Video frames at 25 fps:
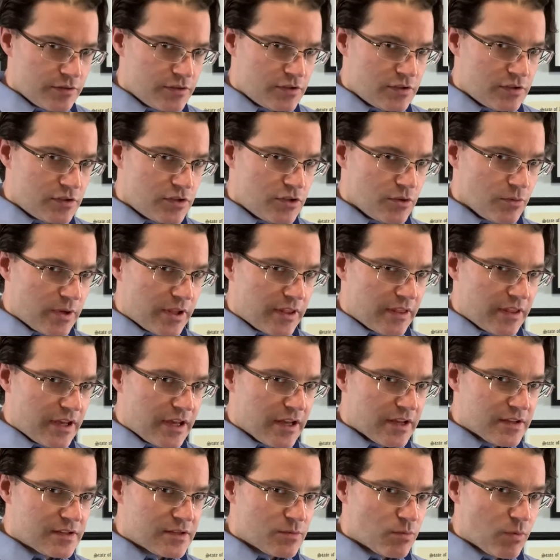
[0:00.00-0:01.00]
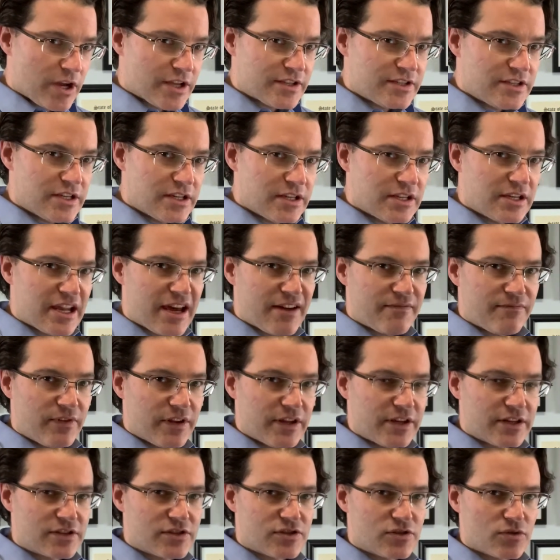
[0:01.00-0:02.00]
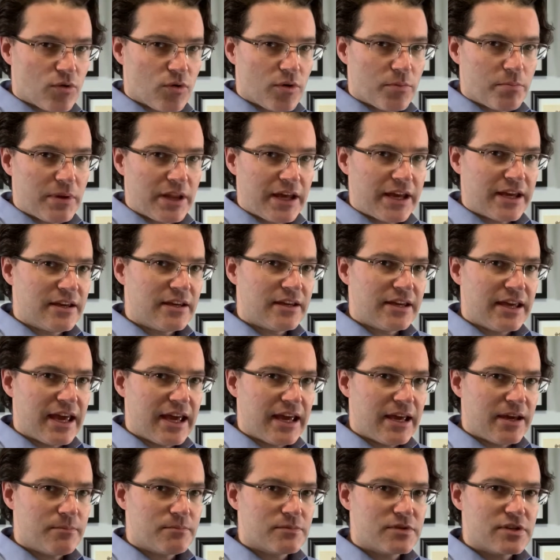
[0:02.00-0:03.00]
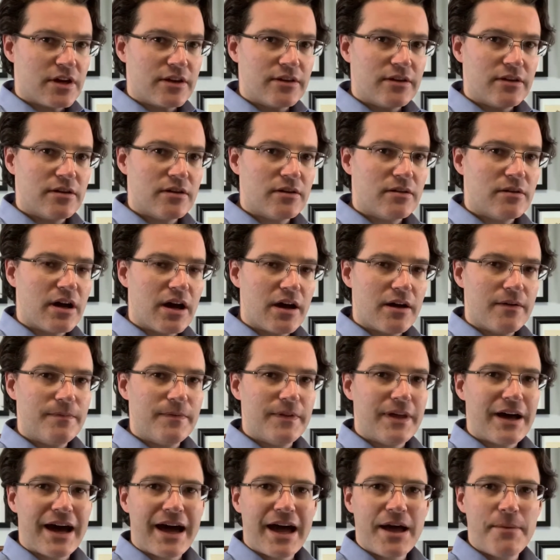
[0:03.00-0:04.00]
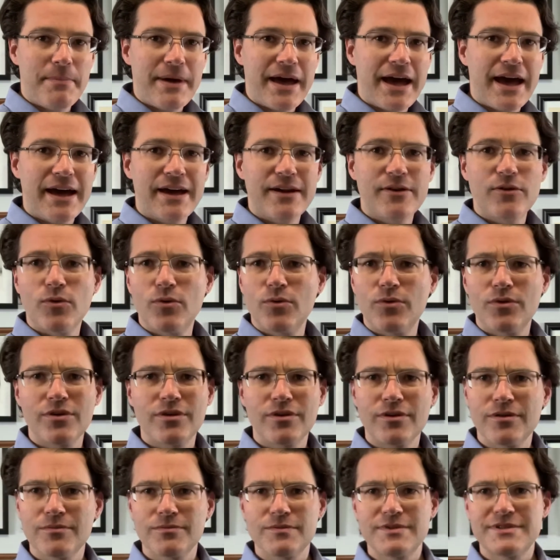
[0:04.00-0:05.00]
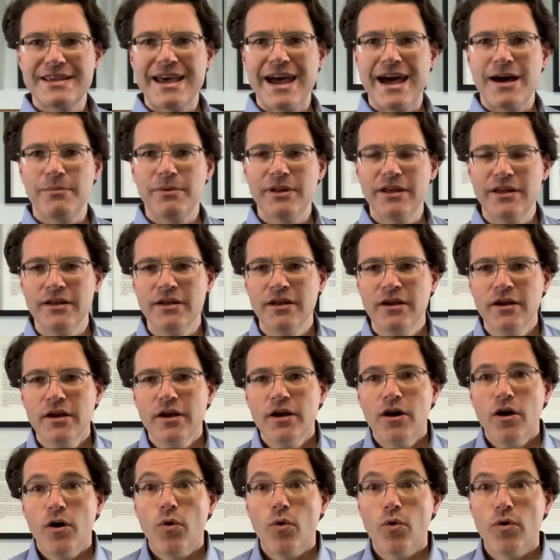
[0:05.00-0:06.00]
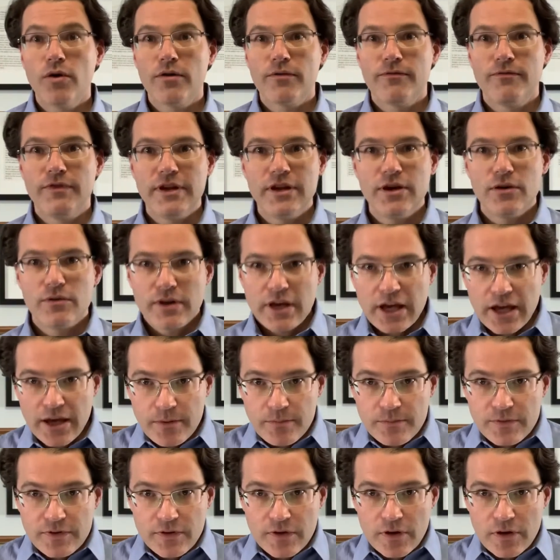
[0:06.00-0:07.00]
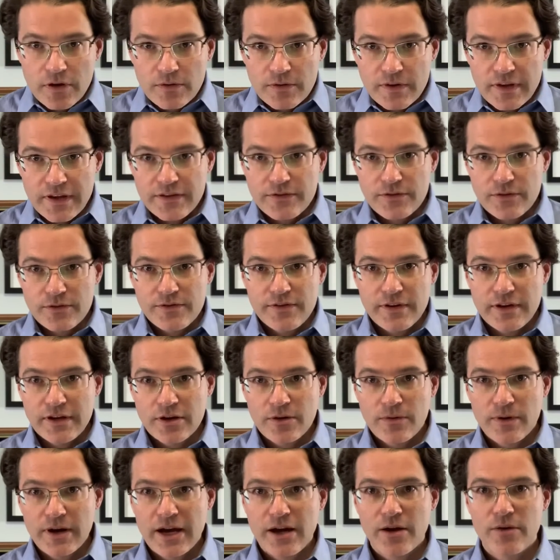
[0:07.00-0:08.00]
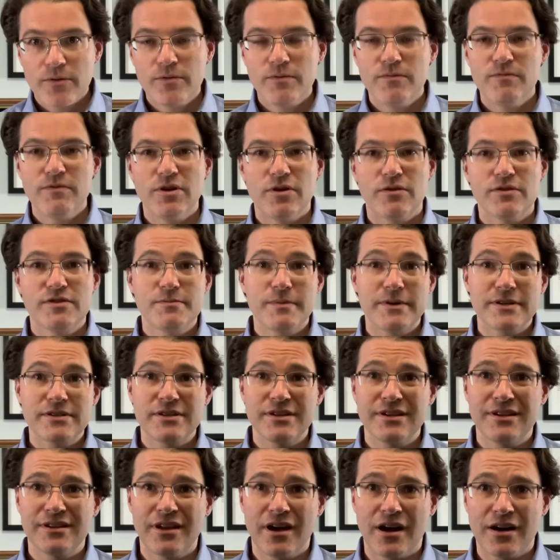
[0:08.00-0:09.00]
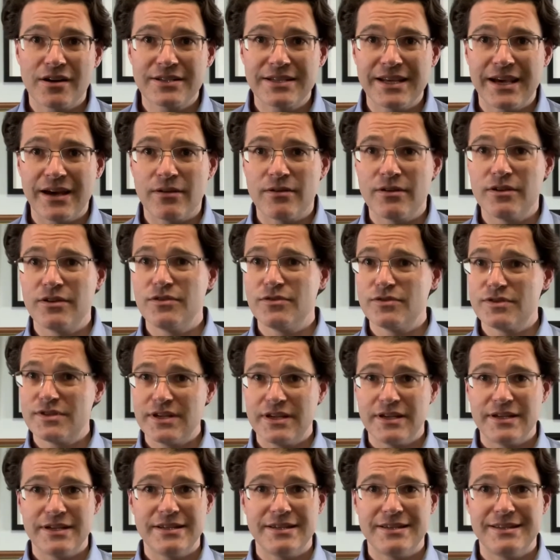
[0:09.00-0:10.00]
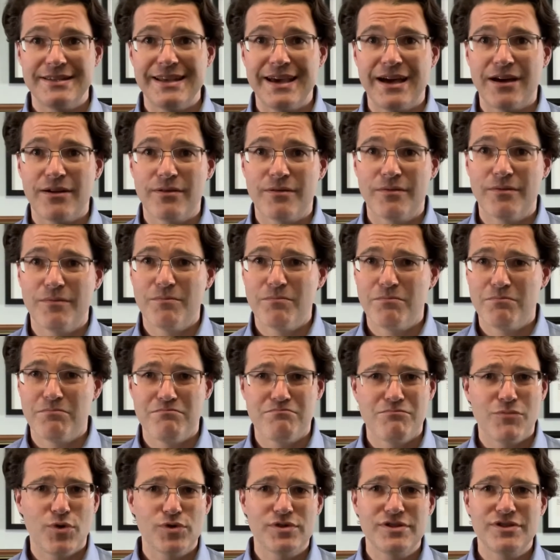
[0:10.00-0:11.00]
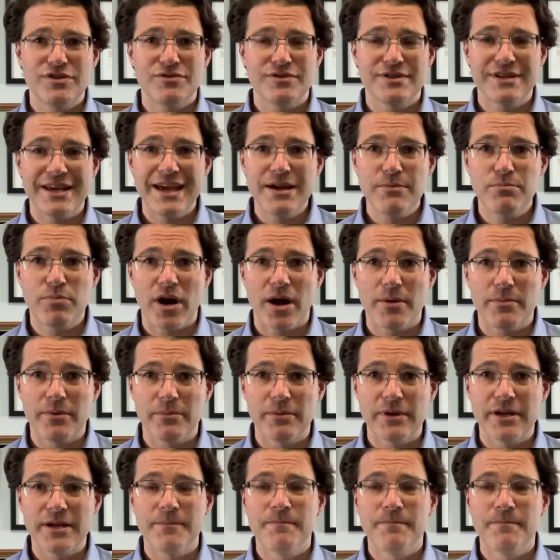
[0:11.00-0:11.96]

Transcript: doing this, watching Netflix or playing games on the iPad or tablet or video games? You know, kids are sitting around, especially in lockdown, you're sitting down most of your day probably.